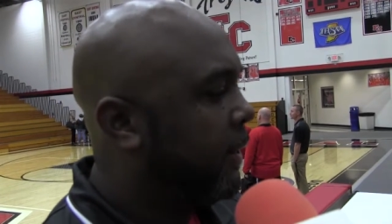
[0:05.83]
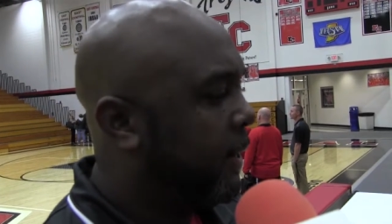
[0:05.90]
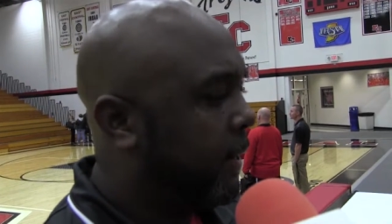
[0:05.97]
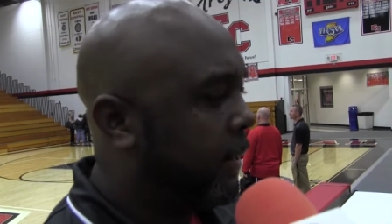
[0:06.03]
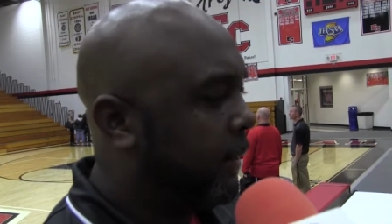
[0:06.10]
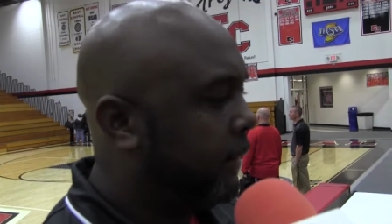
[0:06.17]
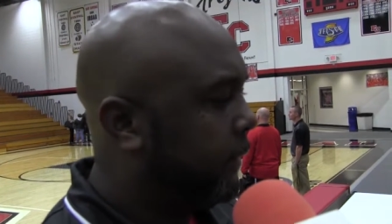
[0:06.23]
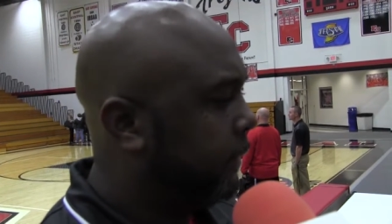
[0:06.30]

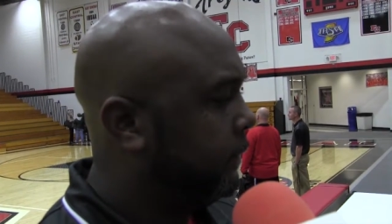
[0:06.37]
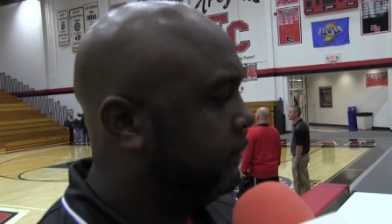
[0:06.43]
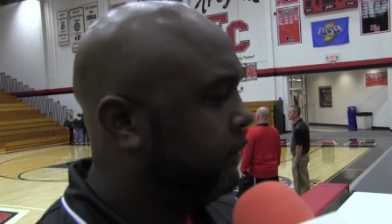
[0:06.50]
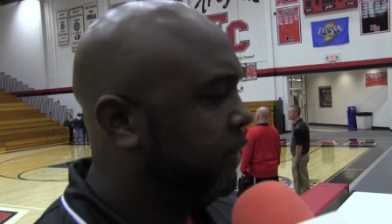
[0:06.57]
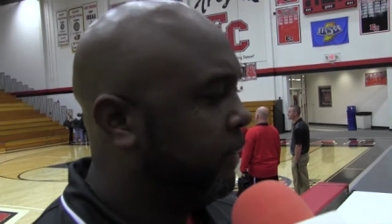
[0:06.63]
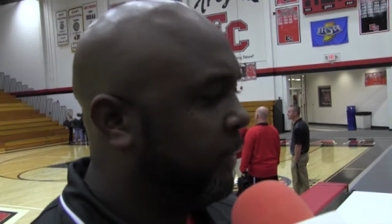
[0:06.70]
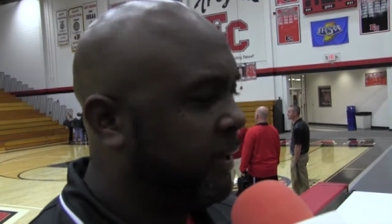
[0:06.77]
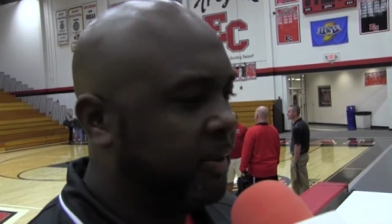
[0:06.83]
Uh,
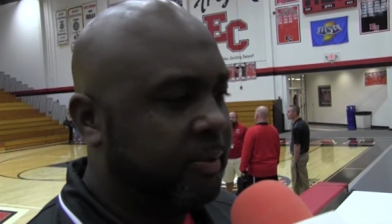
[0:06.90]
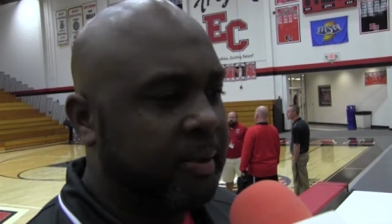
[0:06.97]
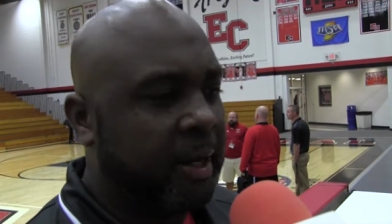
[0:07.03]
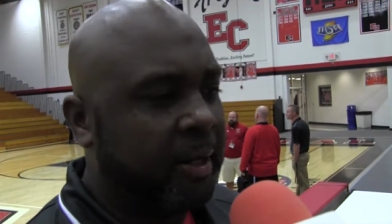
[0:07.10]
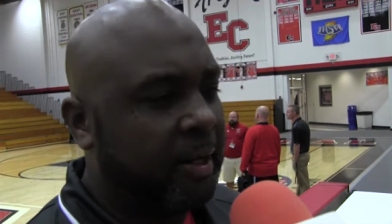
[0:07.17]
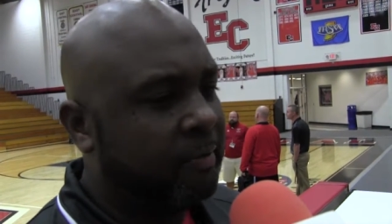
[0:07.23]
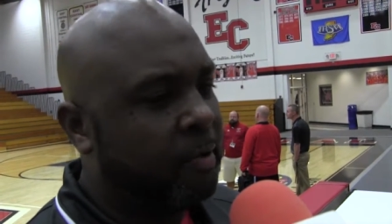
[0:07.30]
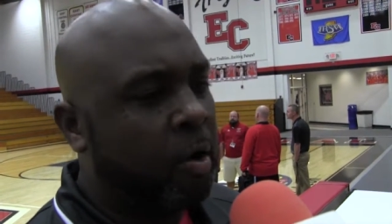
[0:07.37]
you know, he,
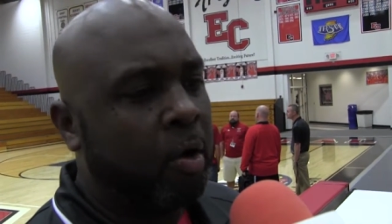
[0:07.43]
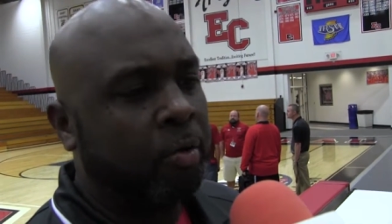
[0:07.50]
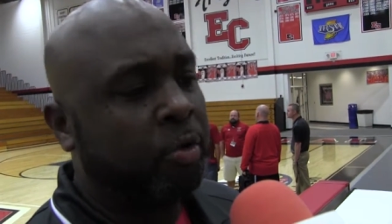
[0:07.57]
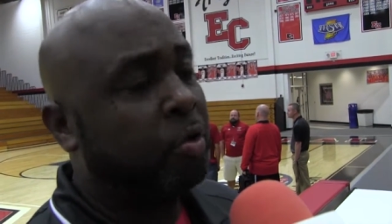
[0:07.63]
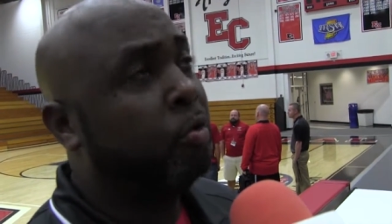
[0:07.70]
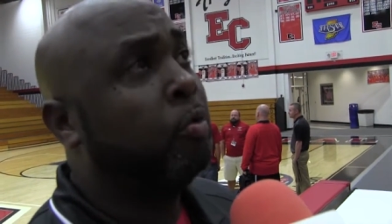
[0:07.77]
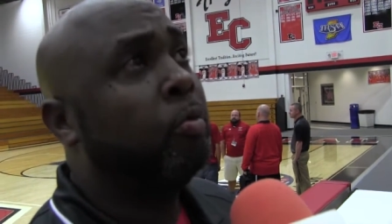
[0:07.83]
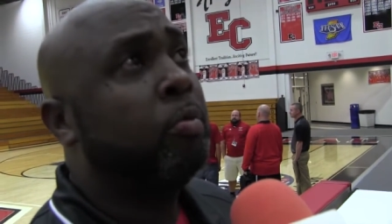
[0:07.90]
I give all
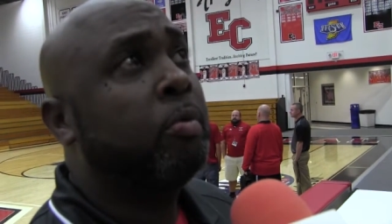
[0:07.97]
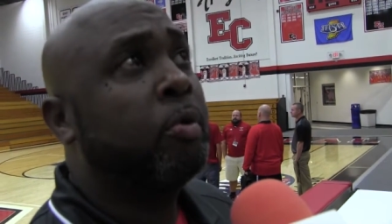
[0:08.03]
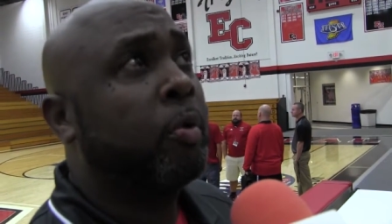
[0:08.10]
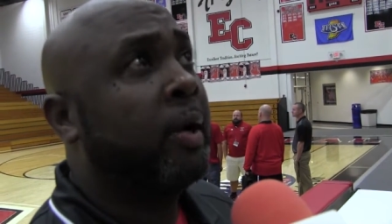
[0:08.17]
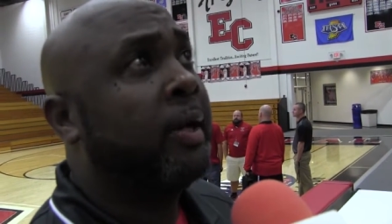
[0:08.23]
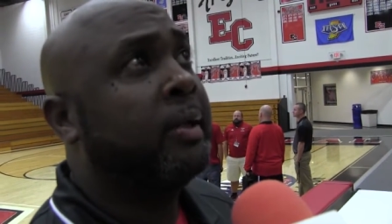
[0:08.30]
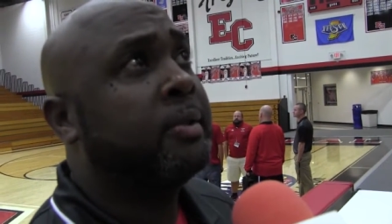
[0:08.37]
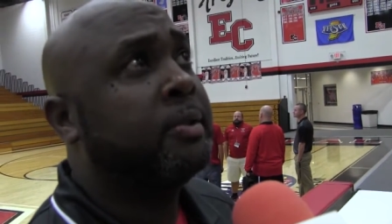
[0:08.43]
due
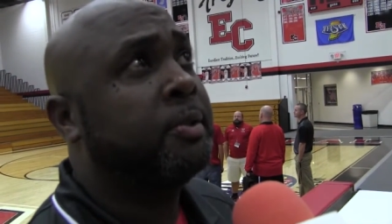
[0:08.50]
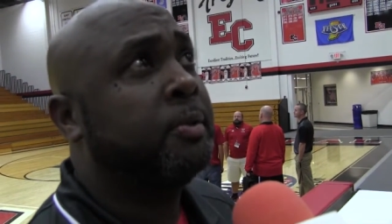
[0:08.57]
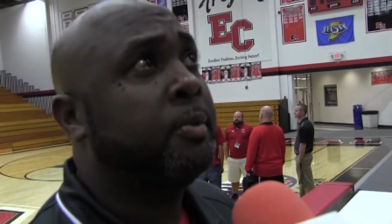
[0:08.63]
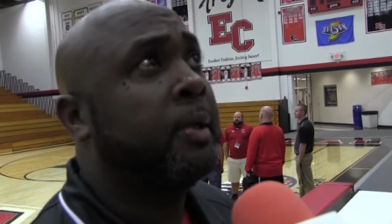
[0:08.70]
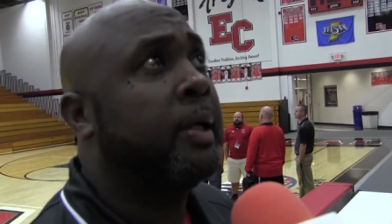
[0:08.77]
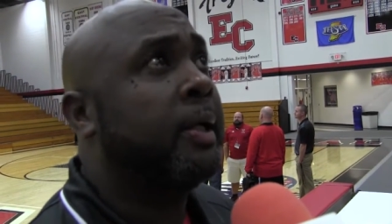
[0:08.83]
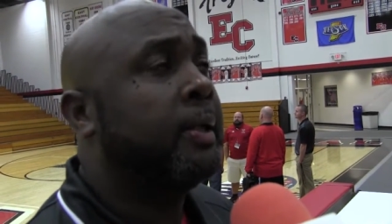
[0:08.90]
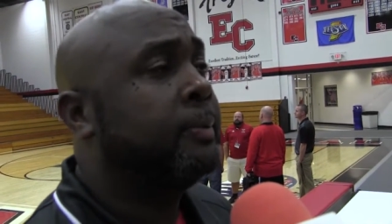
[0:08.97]
credit
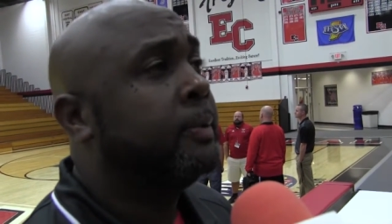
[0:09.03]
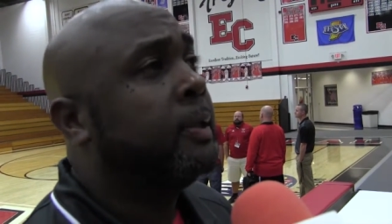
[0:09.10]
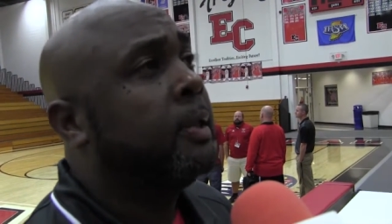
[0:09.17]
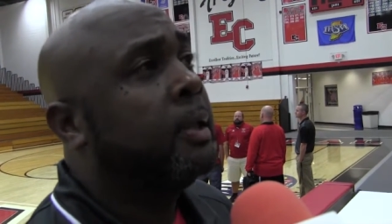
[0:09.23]
to uh,